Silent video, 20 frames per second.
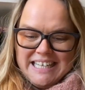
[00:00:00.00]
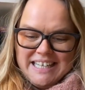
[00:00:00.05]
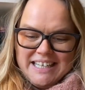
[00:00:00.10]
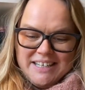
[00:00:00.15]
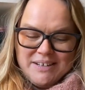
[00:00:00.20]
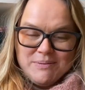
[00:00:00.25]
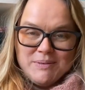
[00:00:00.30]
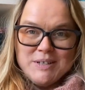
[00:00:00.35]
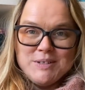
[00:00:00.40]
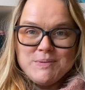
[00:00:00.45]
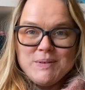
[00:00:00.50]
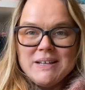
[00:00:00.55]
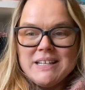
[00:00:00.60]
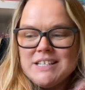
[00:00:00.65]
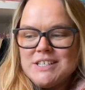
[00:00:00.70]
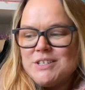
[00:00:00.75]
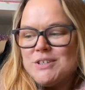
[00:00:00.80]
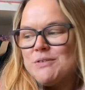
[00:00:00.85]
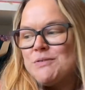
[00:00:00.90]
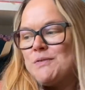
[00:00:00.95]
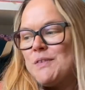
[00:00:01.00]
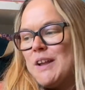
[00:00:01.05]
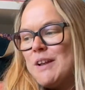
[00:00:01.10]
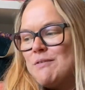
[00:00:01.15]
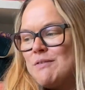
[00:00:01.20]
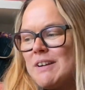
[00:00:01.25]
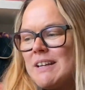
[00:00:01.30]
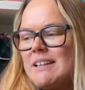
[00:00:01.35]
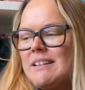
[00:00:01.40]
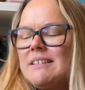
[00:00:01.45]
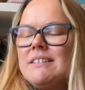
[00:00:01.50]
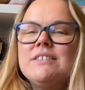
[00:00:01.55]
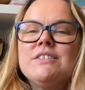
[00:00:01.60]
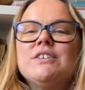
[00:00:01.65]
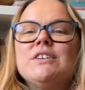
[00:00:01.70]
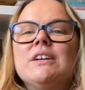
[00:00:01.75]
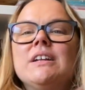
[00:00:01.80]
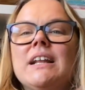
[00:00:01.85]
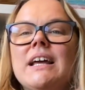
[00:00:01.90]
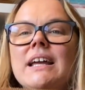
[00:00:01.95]
Which one is your favorite? Do
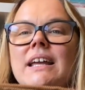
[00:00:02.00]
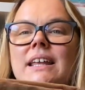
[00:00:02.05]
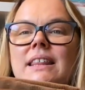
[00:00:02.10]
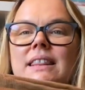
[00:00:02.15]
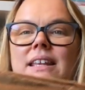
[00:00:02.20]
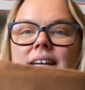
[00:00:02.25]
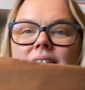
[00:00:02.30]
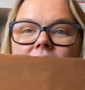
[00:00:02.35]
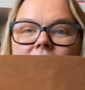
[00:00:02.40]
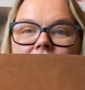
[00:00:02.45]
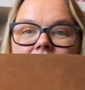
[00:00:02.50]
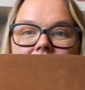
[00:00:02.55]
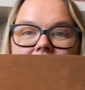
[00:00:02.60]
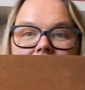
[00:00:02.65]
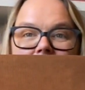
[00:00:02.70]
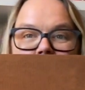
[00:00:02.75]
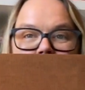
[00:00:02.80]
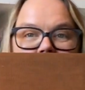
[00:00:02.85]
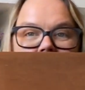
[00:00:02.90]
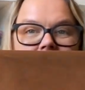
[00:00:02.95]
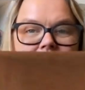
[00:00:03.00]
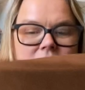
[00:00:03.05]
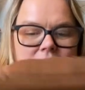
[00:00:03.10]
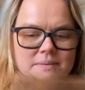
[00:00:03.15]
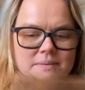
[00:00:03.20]
you like the camel,